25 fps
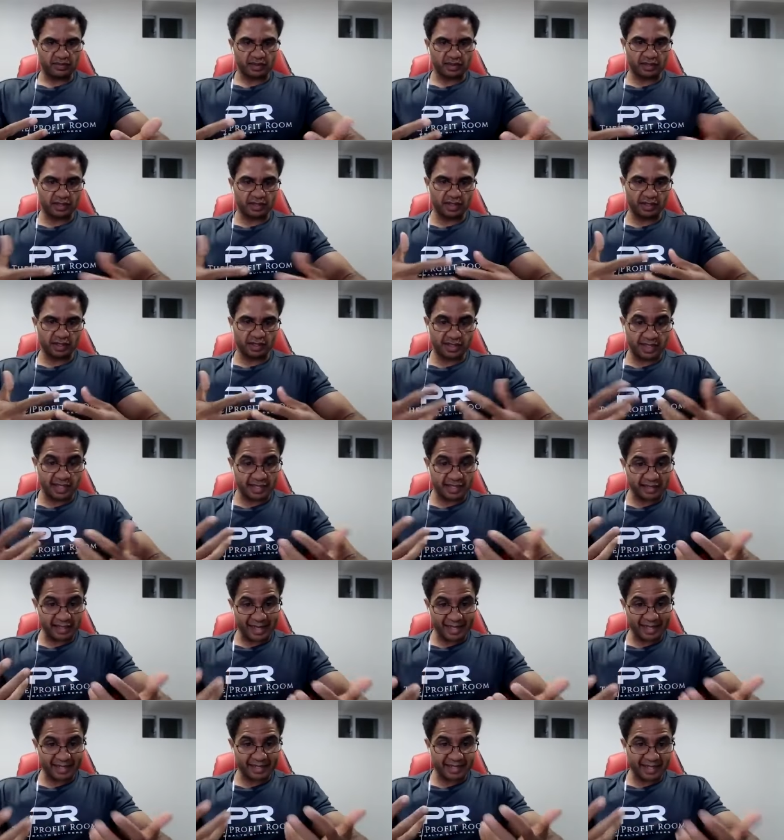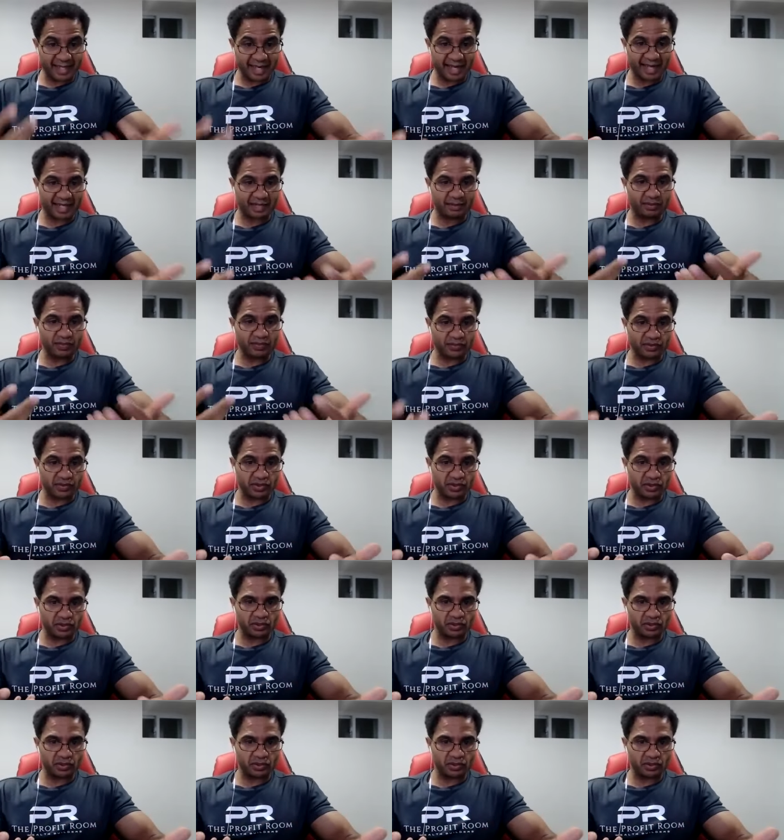Did it take a lot of time for
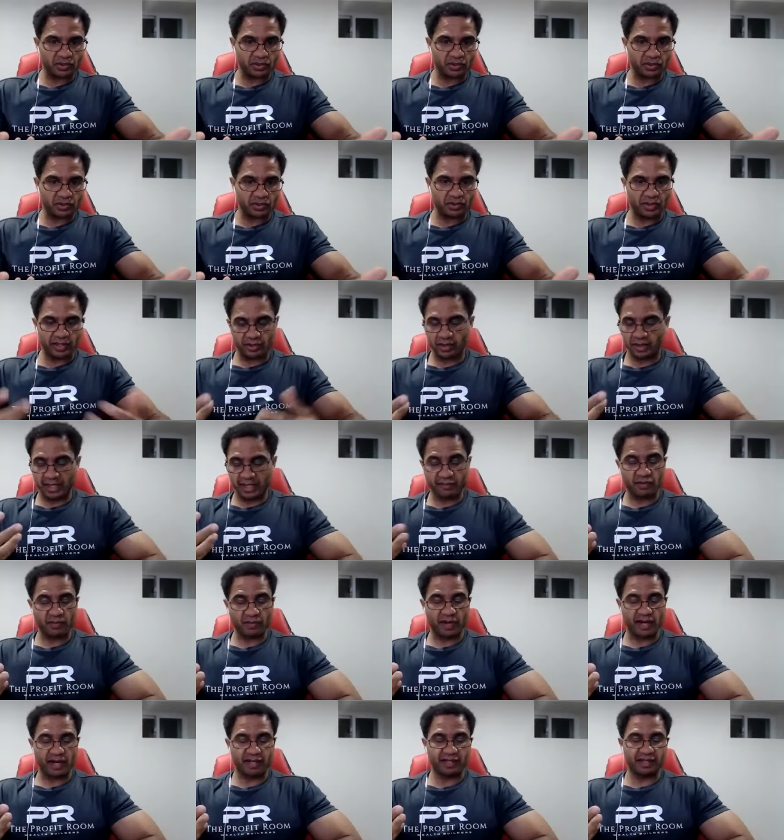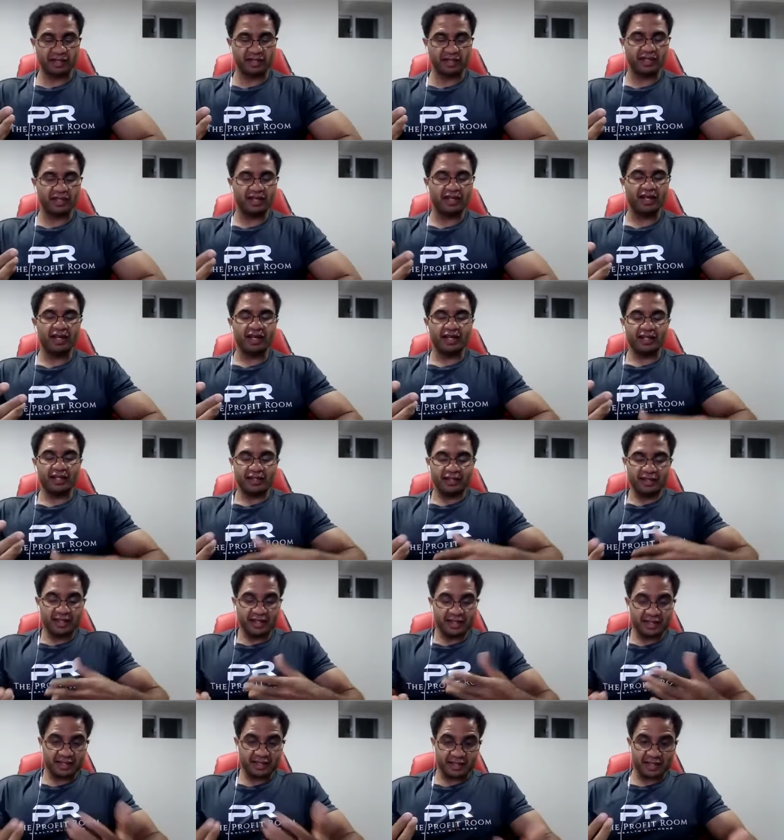you? I know everybody
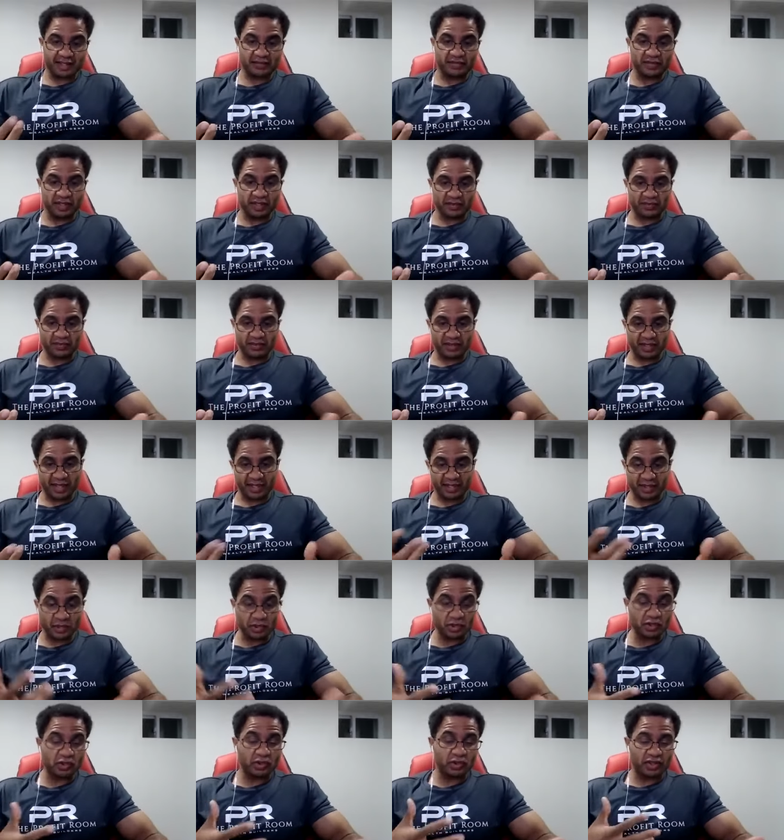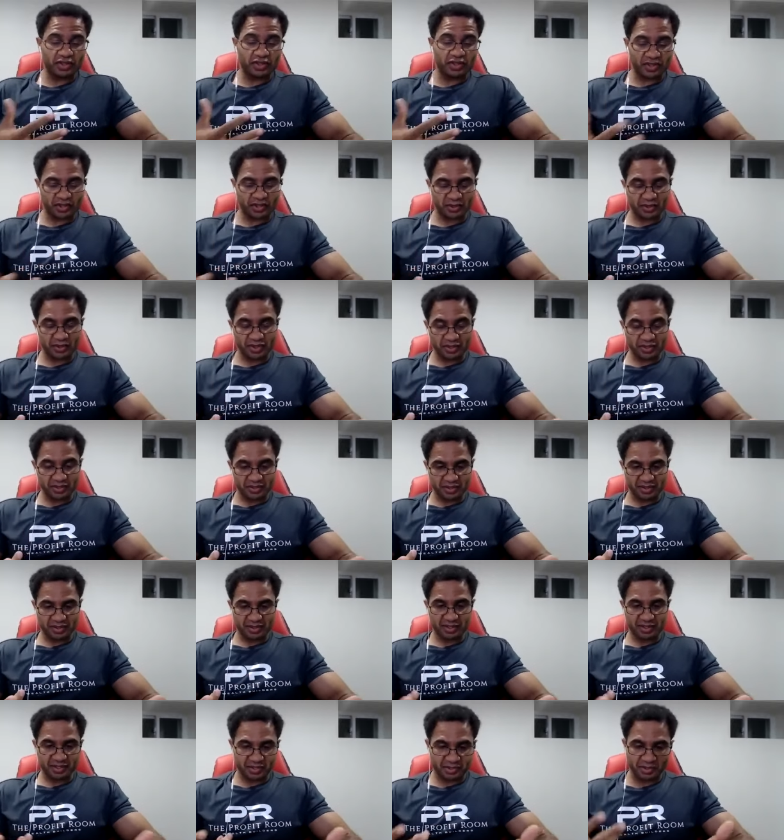does stuff different. I know you're a thorough
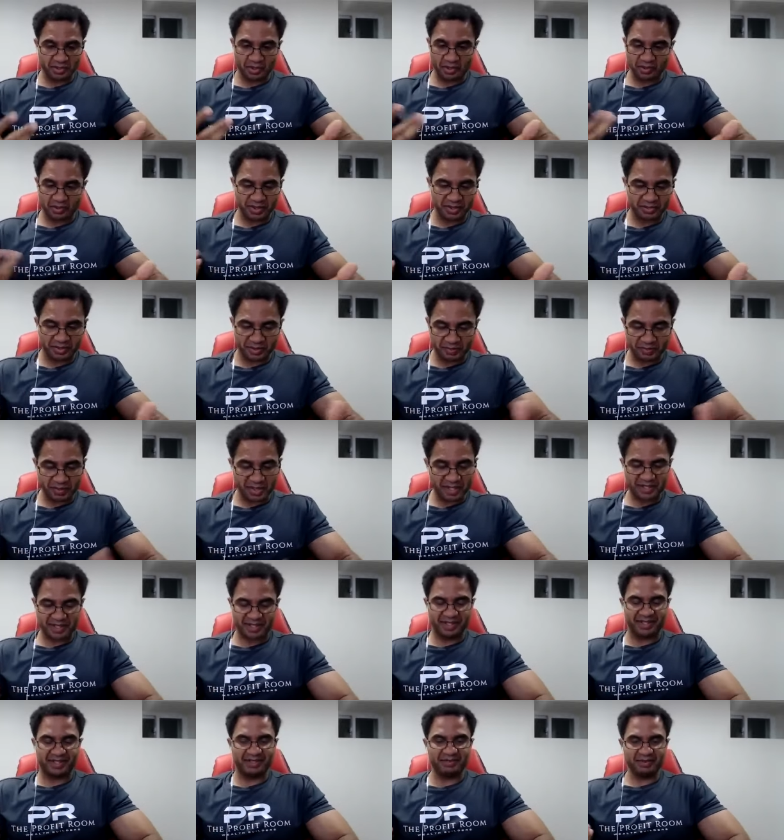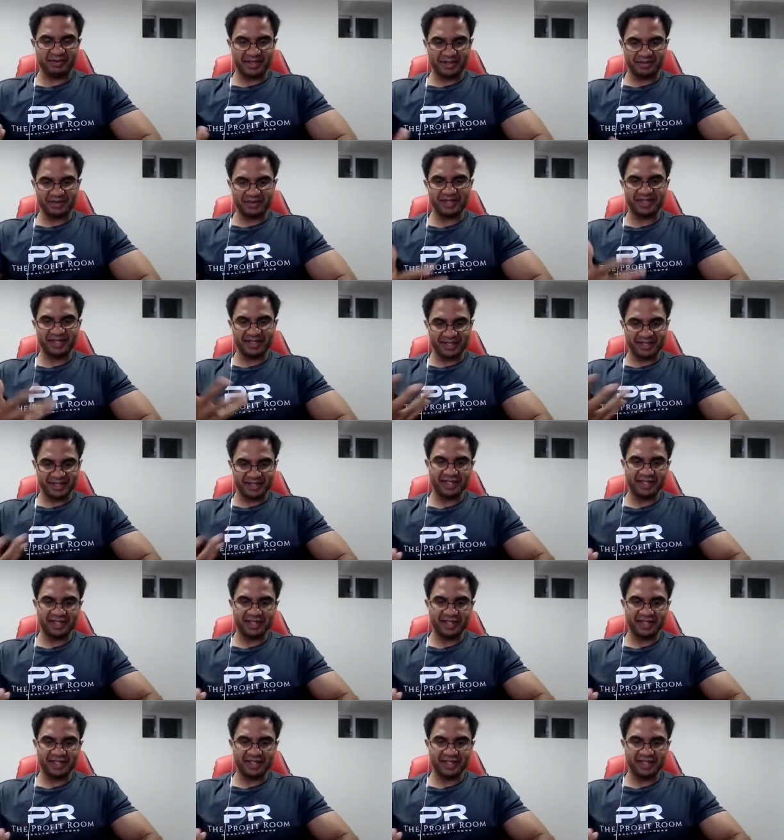learner because you always would message me, but